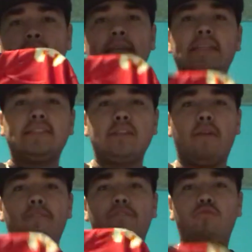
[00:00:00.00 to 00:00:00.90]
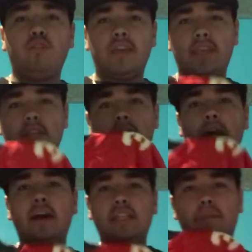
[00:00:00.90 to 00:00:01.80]
He's the freaking
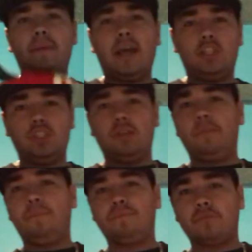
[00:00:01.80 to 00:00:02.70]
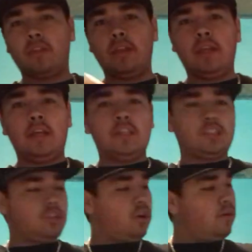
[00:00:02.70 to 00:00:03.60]
honey badger.
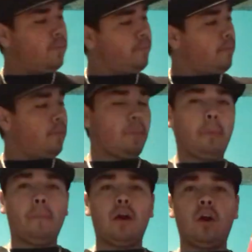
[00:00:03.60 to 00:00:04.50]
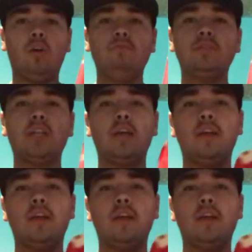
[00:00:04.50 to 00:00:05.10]
So, Mahomes,